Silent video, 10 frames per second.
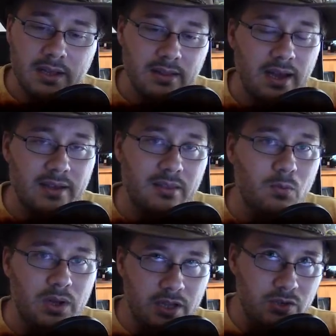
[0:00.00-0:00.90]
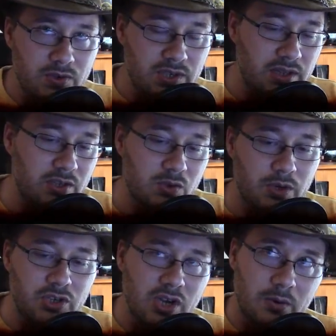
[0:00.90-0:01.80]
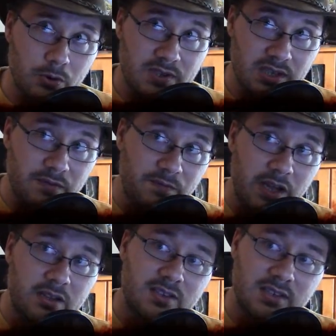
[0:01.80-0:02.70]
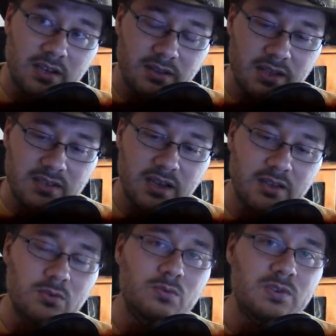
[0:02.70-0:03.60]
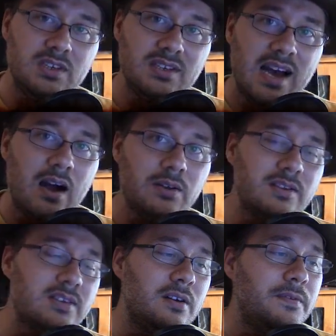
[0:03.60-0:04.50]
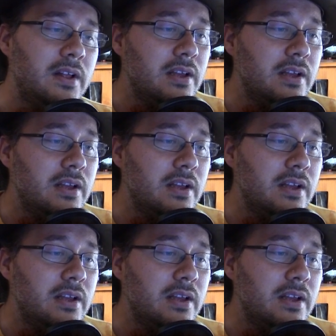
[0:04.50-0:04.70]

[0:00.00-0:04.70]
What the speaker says: like the one that you see in the screenshot where you see the faded sun that's like oozing down and stuff.